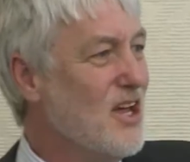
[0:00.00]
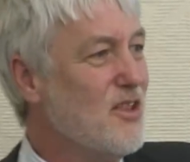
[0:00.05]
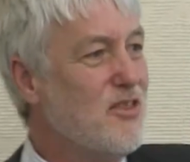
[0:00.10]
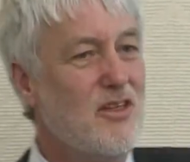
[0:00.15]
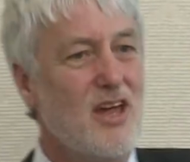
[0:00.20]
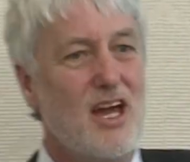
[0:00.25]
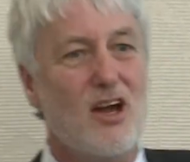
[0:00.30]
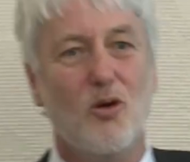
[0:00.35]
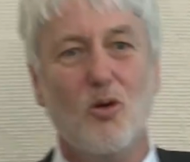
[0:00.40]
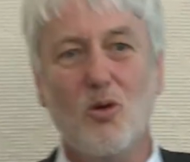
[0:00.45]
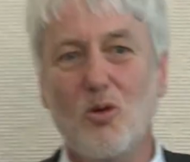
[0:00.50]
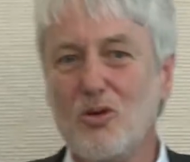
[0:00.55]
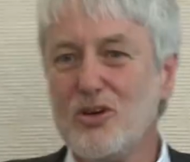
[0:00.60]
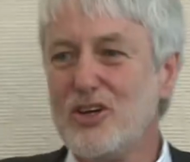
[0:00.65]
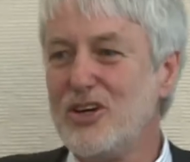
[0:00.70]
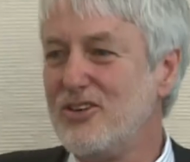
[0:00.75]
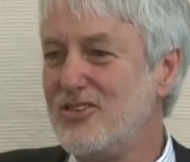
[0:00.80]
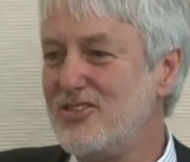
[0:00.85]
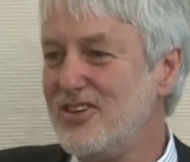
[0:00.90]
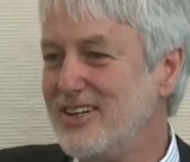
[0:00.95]
They're all
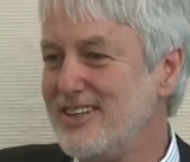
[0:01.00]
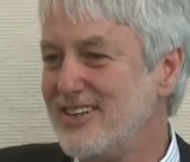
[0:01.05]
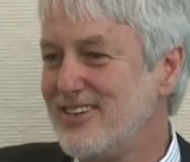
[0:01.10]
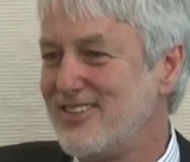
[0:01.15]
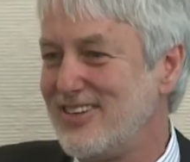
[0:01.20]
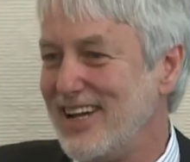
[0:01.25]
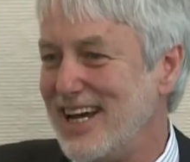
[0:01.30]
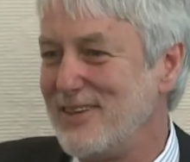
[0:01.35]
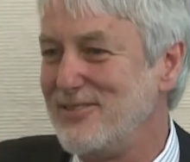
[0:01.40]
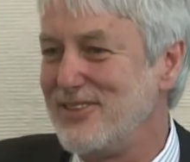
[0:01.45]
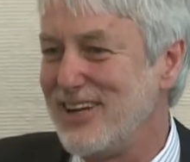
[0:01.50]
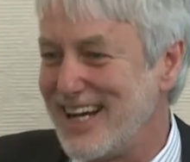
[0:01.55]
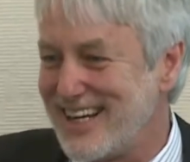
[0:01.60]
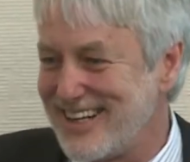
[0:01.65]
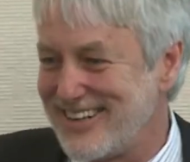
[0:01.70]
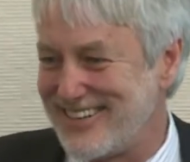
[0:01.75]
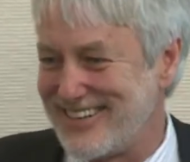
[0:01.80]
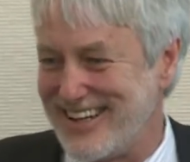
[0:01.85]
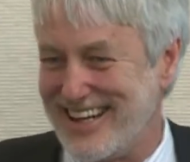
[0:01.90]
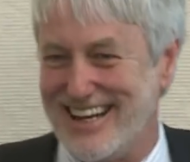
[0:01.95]
using the same data
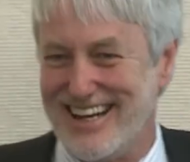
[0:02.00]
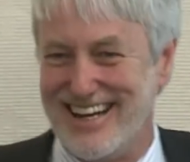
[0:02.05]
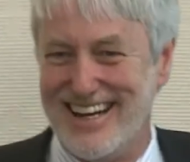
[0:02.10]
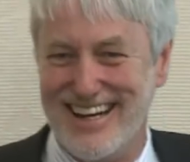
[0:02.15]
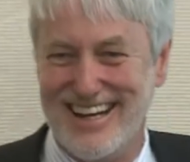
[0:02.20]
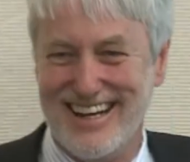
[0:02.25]
set.